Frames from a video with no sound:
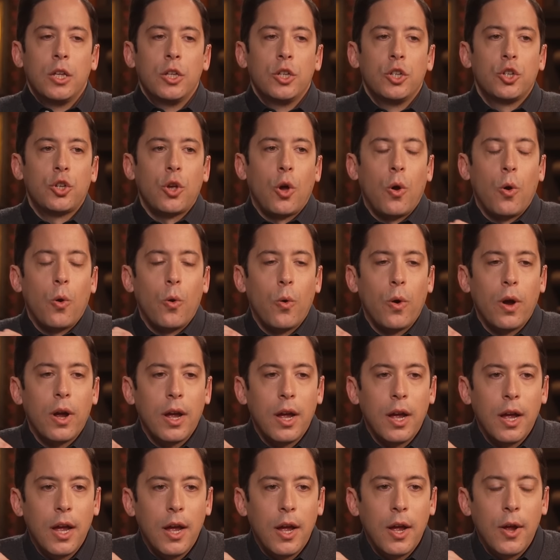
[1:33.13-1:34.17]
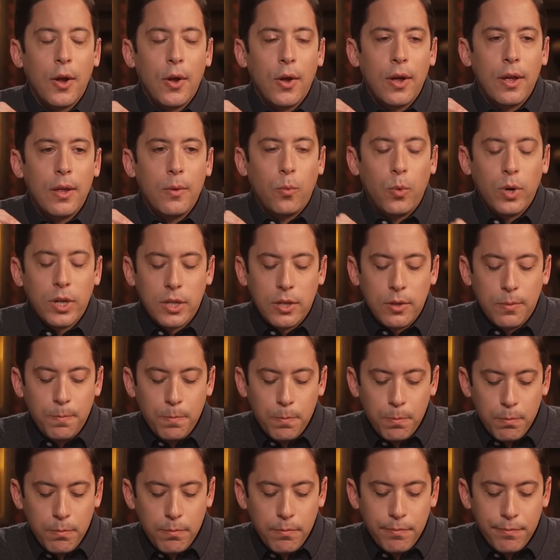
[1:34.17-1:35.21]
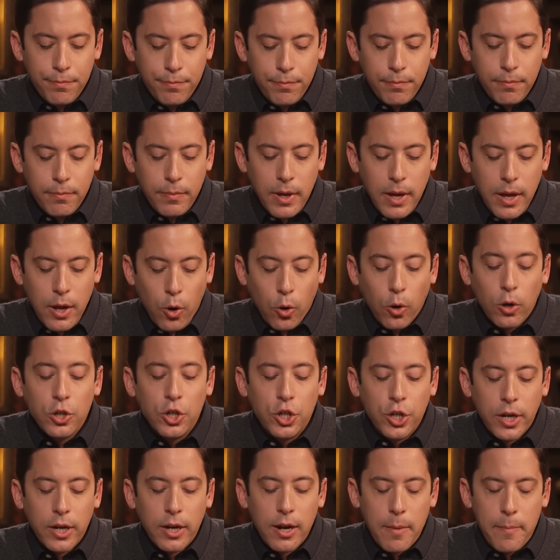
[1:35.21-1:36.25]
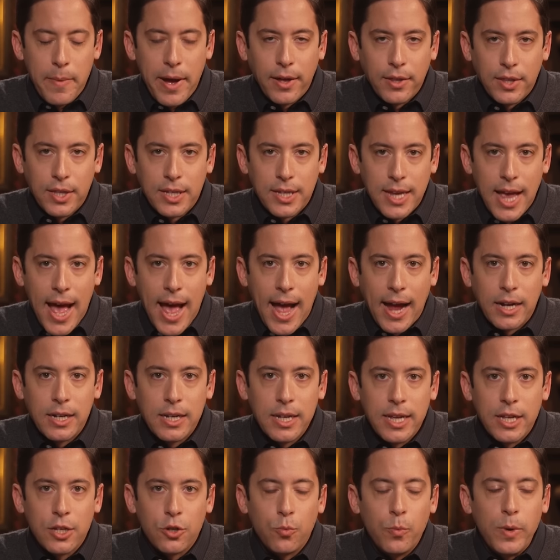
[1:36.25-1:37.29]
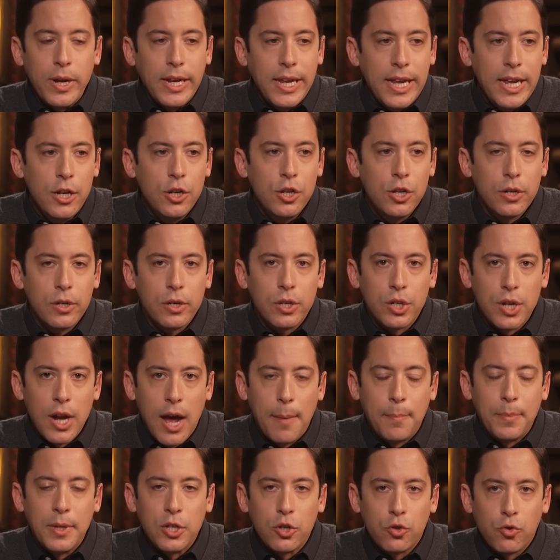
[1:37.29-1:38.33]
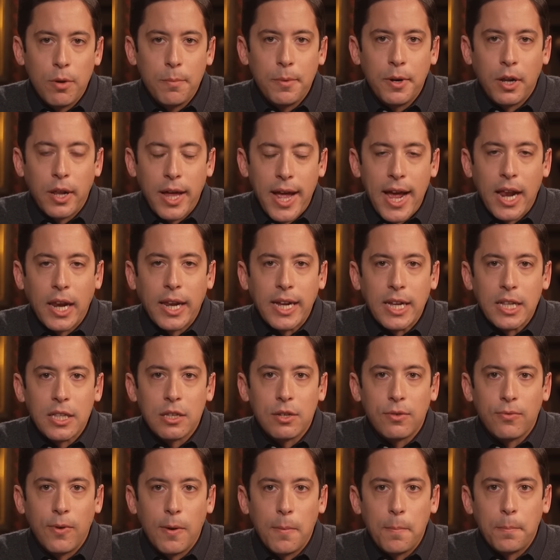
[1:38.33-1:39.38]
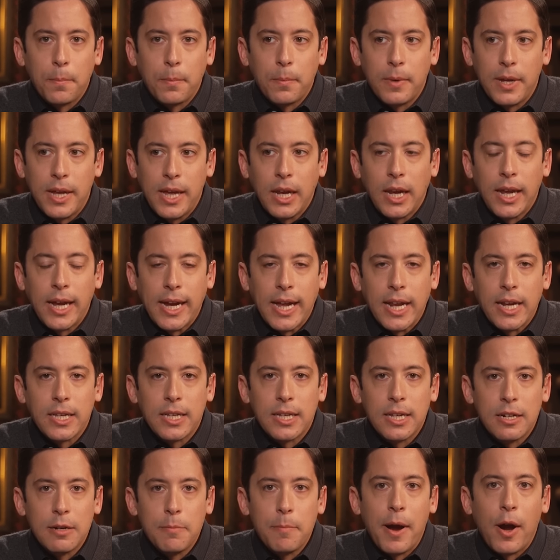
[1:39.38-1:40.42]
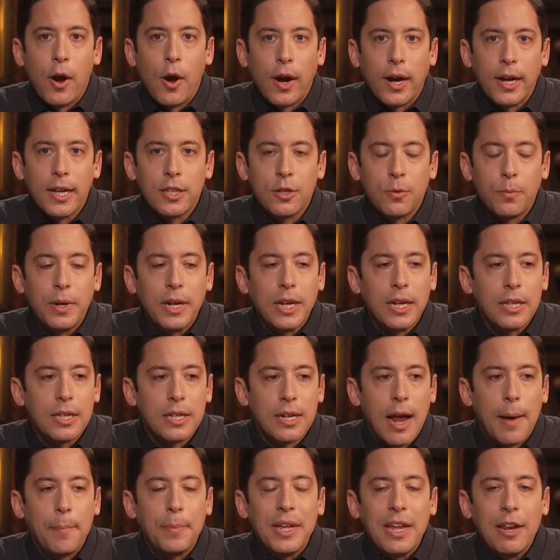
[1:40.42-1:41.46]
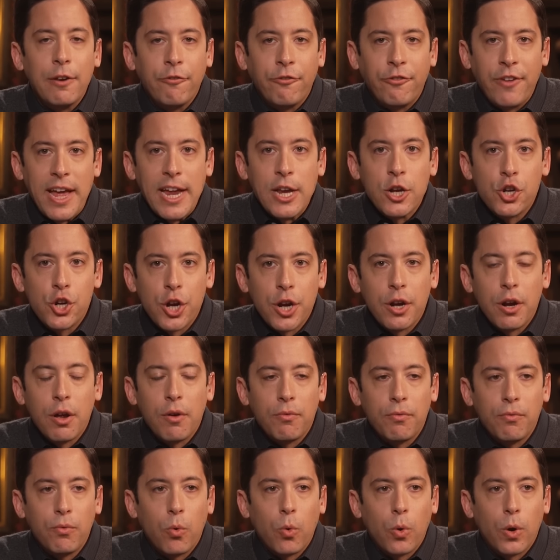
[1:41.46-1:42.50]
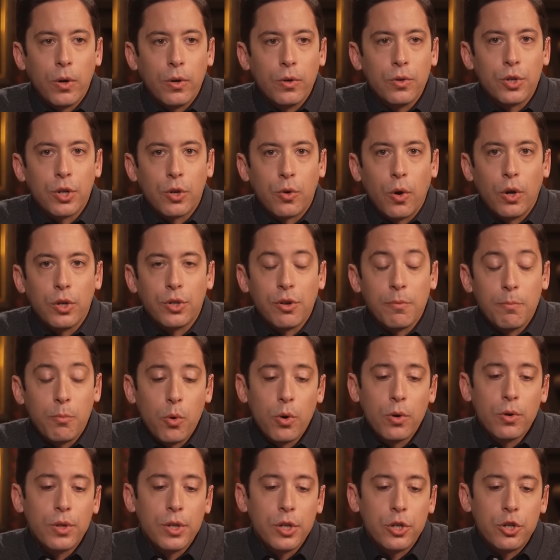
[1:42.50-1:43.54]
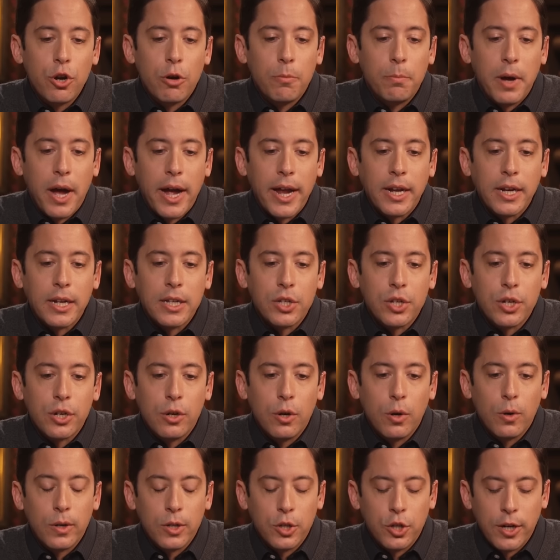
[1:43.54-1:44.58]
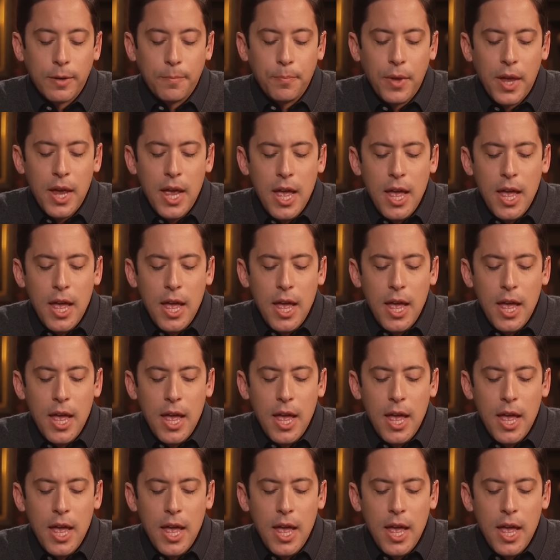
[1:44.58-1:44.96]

So, what's urgent about this act is we need to stop these criminal aliens from killing innocent Americans. We need to stop the invasion of foreigners across our border that Joe Biden is encouraging.